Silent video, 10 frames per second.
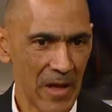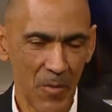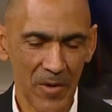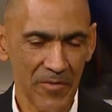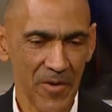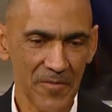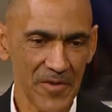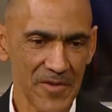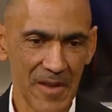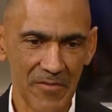I worked for him
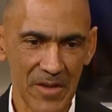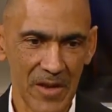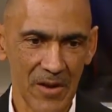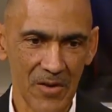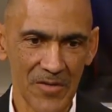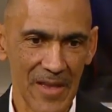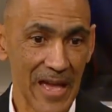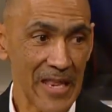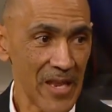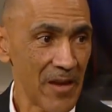for 7 years.
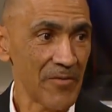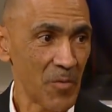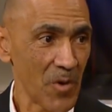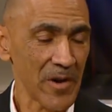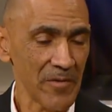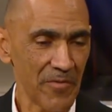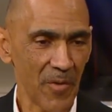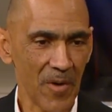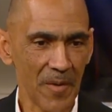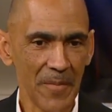I loved working
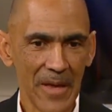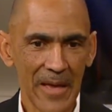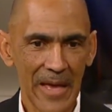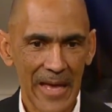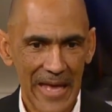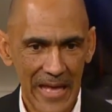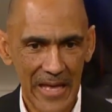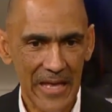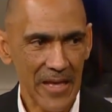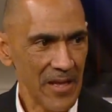for him.
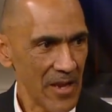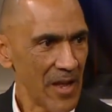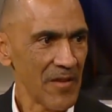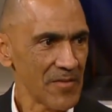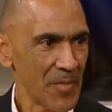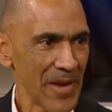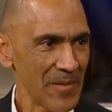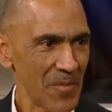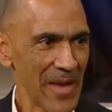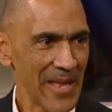He loves
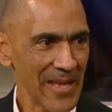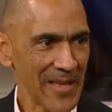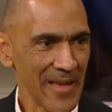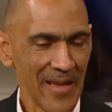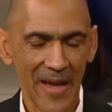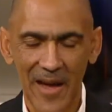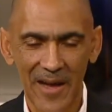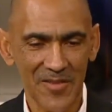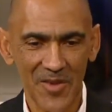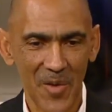Peyton Manning.
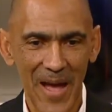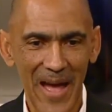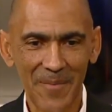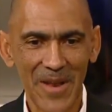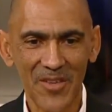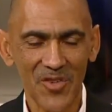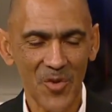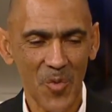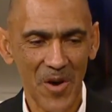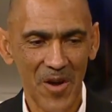So I'm not
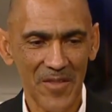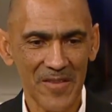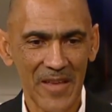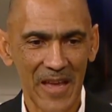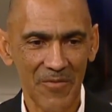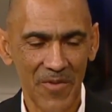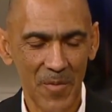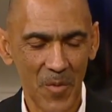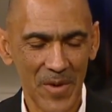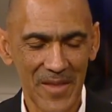sure where all this came
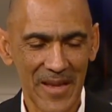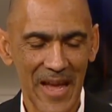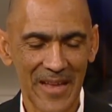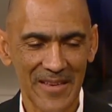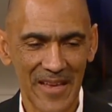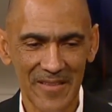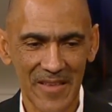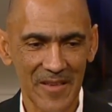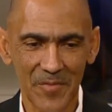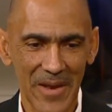from or what the context
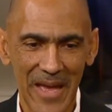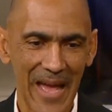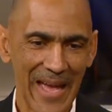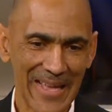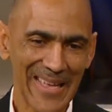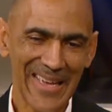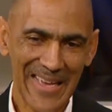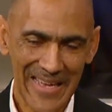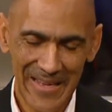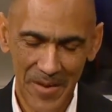is, but I
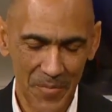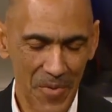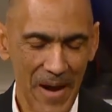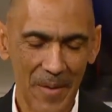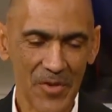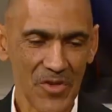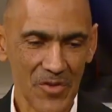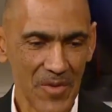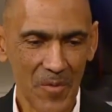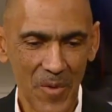can promise
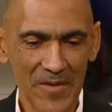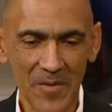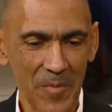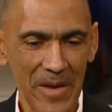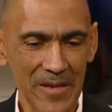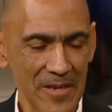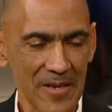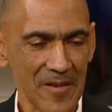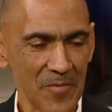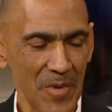you it wasn't meant to
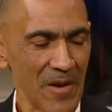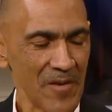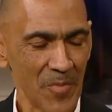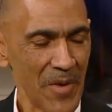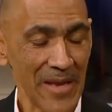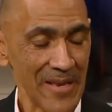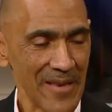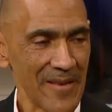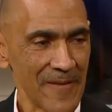disparage Peyton.